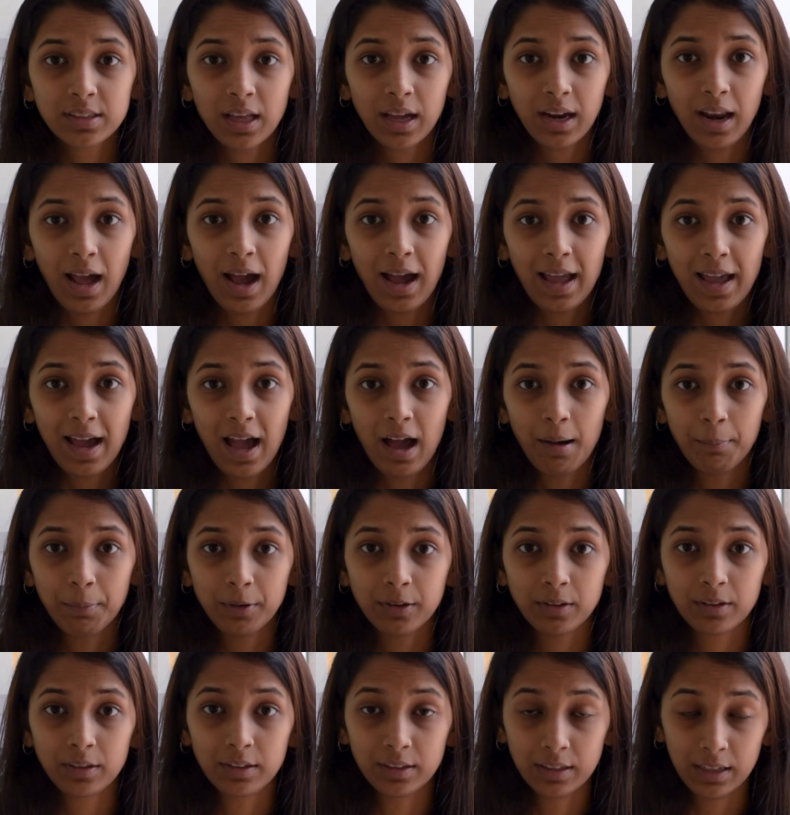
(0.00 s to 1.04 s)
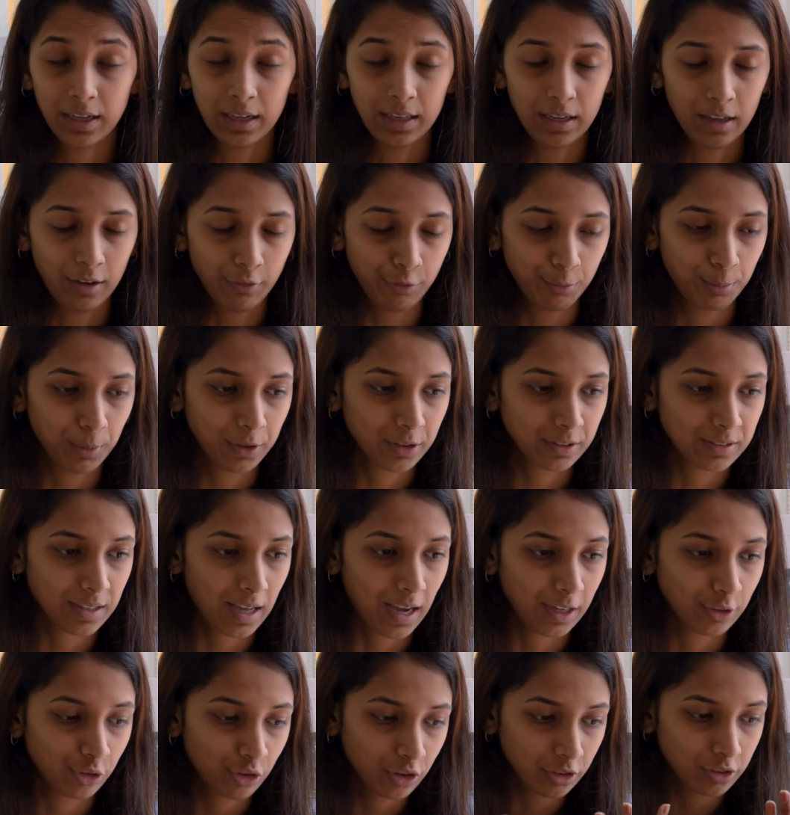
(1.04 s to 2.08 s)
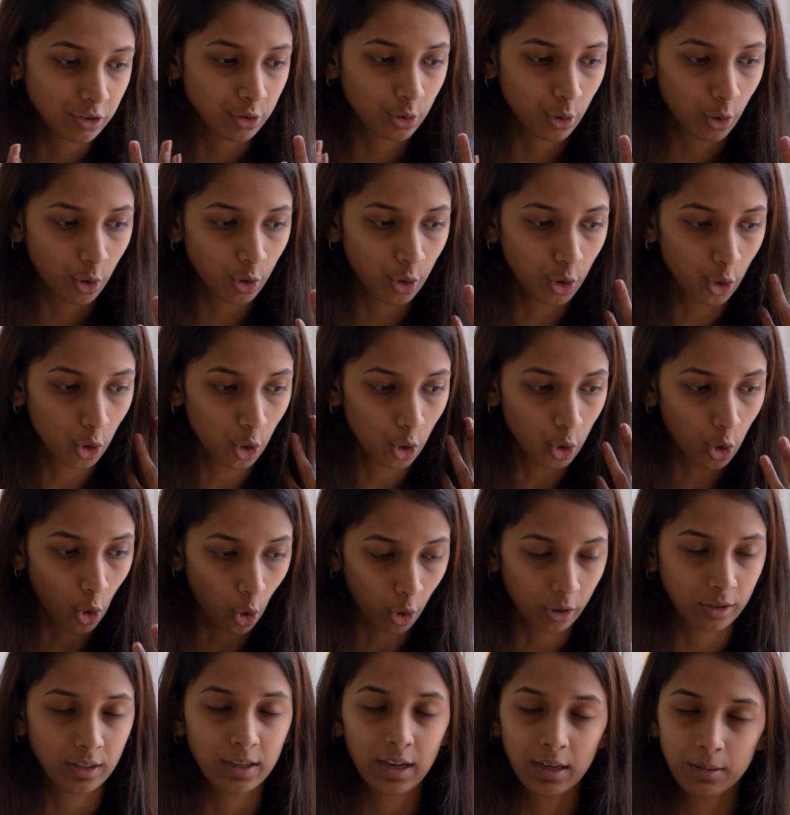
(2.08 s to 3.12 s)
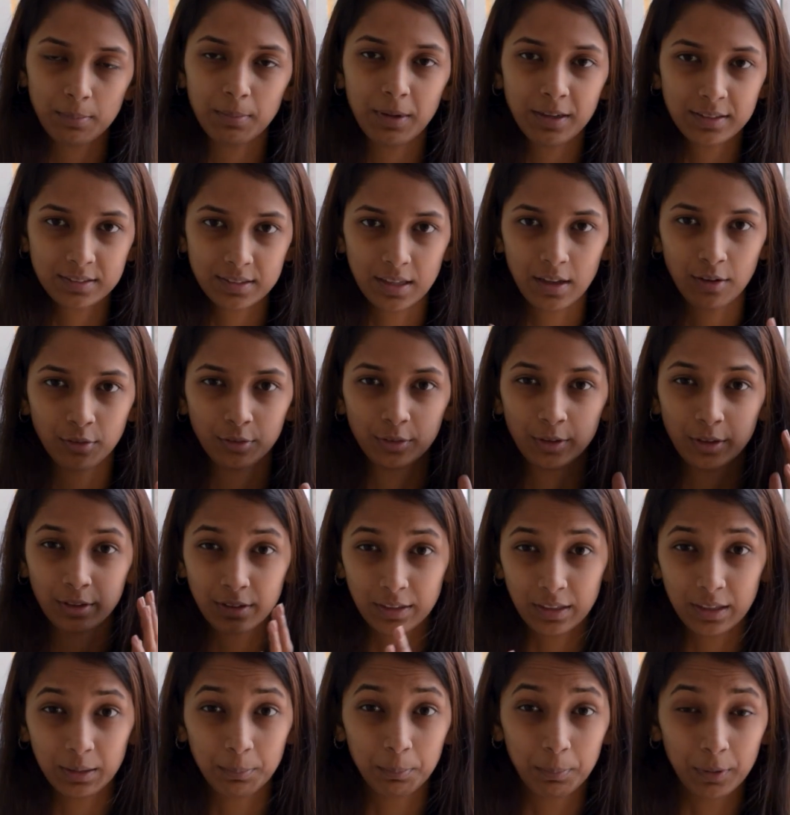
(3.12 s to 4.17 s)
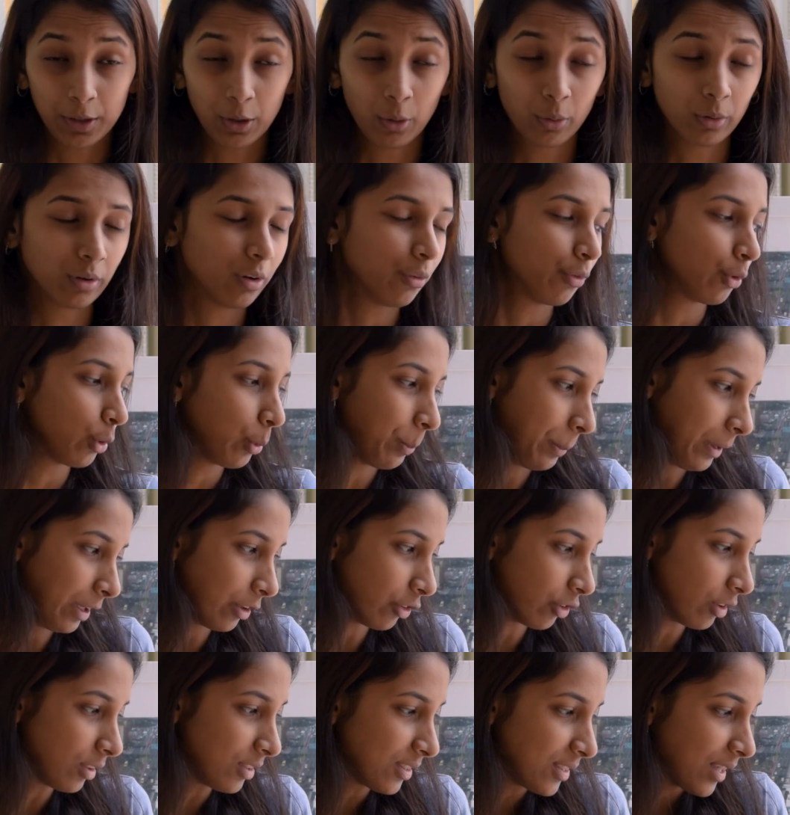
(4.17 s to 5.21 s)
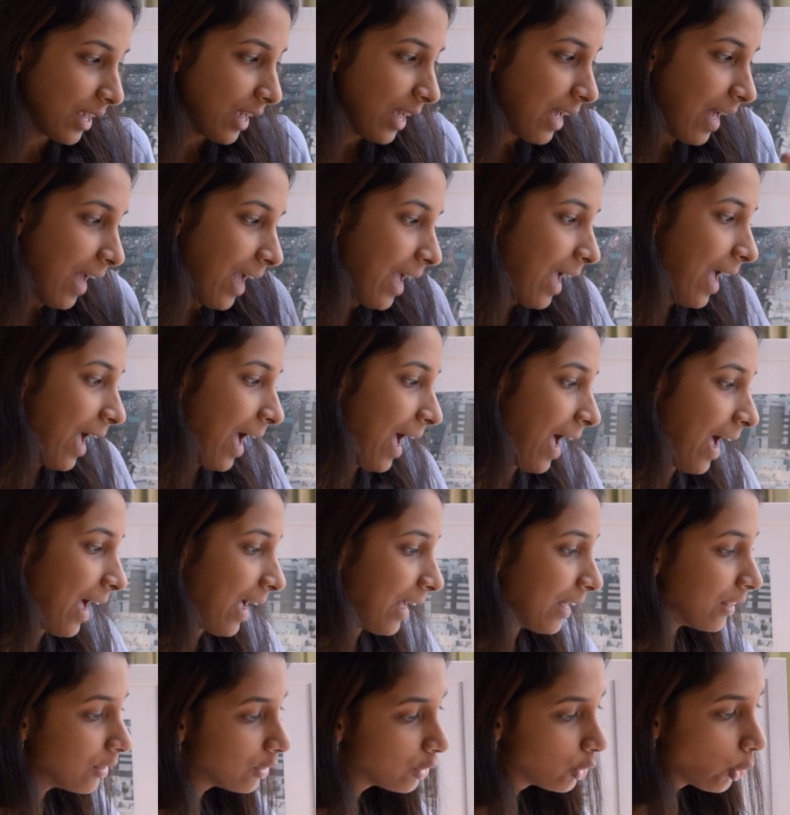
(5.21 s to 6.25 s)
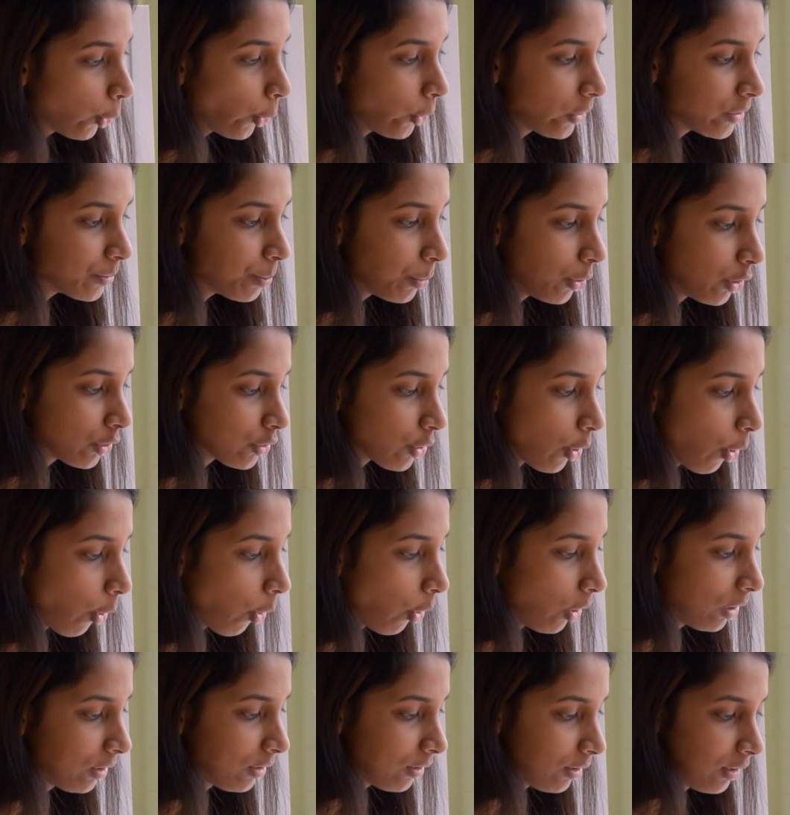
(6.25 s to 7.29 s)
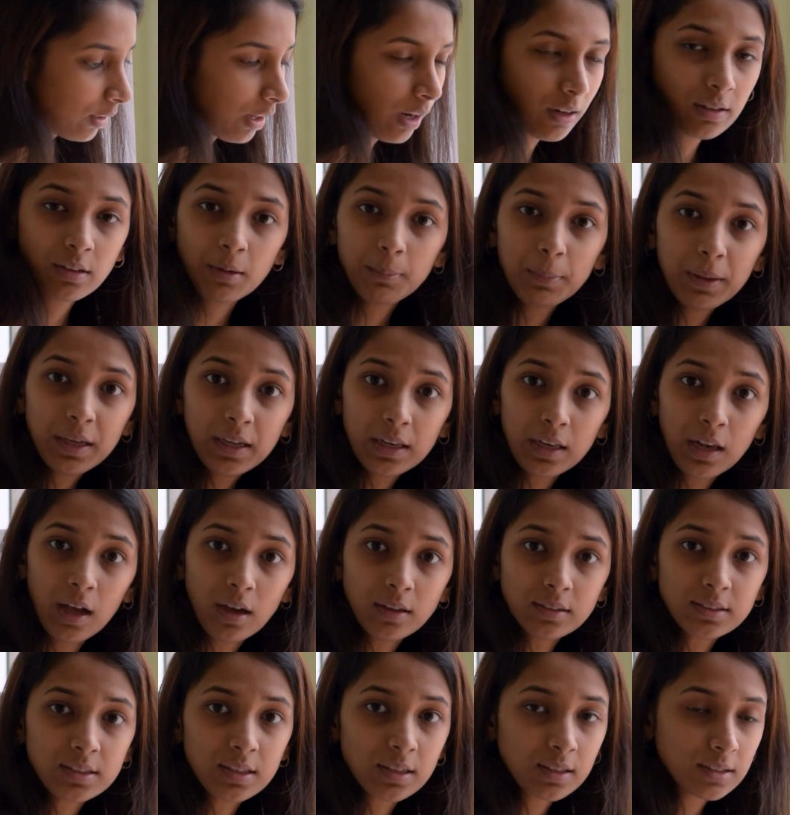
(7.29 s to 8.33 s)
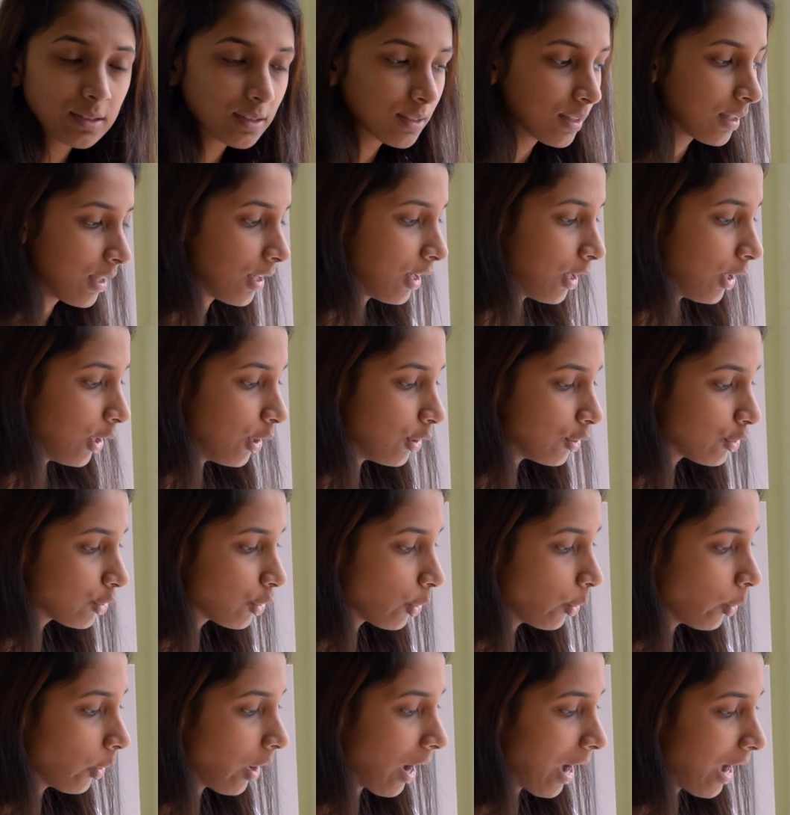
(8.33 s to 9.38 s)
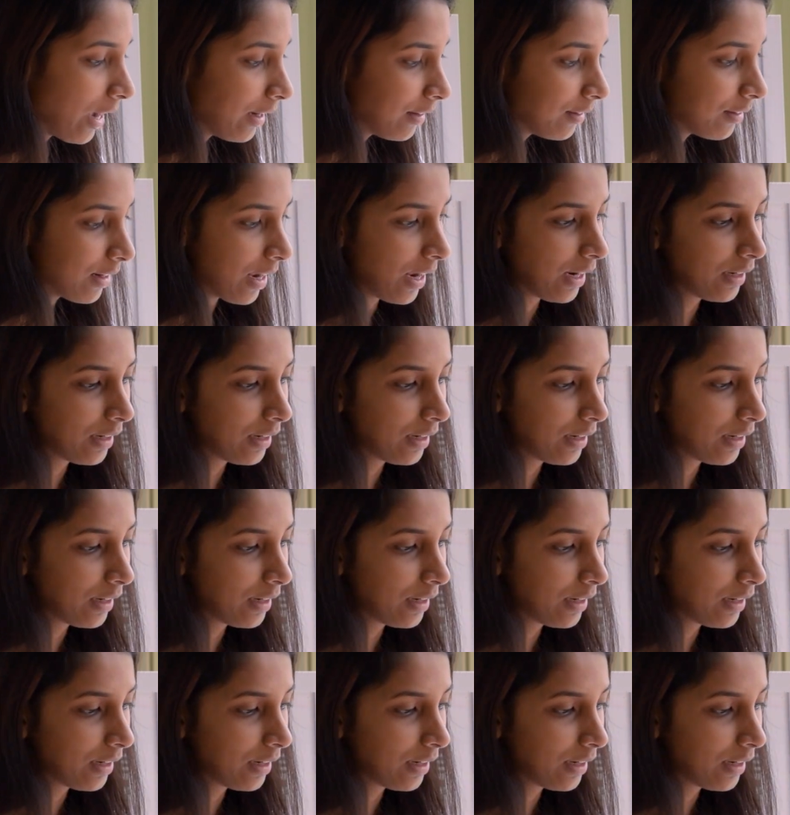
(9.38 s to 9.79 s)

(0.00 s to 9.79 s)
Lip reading: that I happened to DNF because I just could not get myself to read beyond a few pages. And those books all turn out to be classics. So I